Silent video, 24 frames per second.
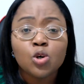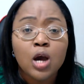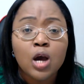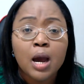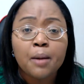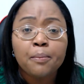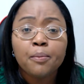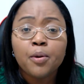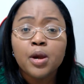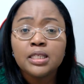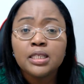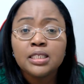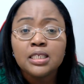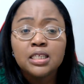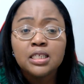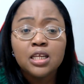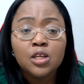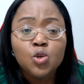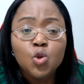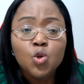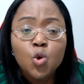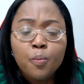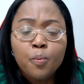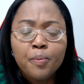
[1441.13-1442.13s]
or appointing
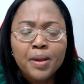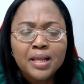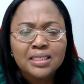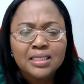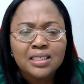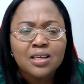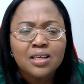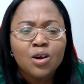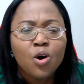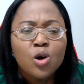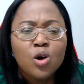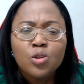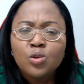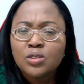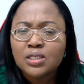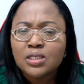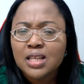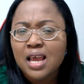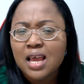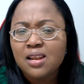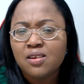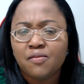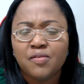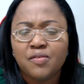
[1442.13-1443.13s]
a new person, all those
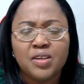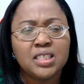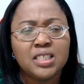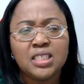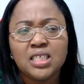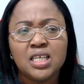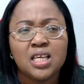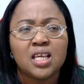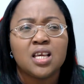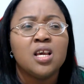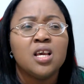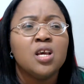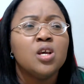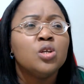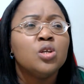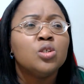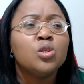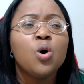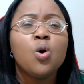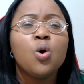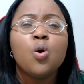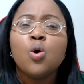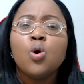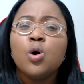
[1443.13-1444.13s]
kind of a thing.
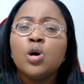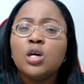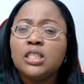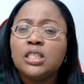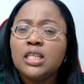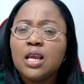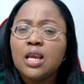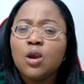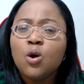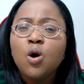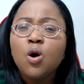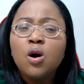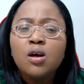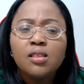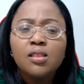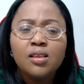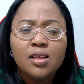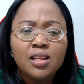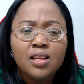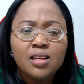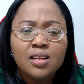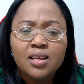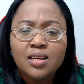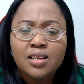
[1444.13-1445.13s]
So the whole
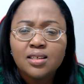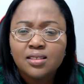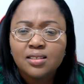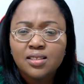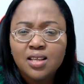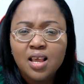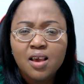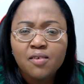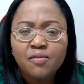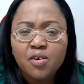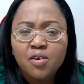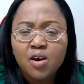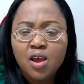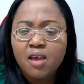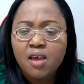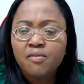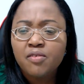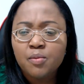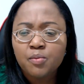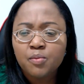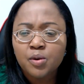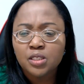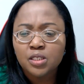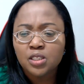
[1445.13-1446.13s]
thing is there for
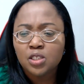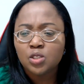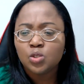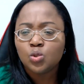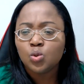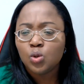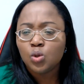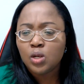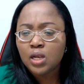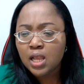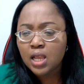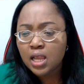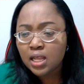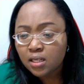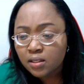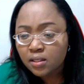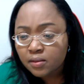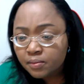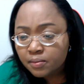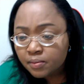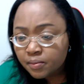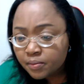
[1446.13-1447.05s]
everybody to learn.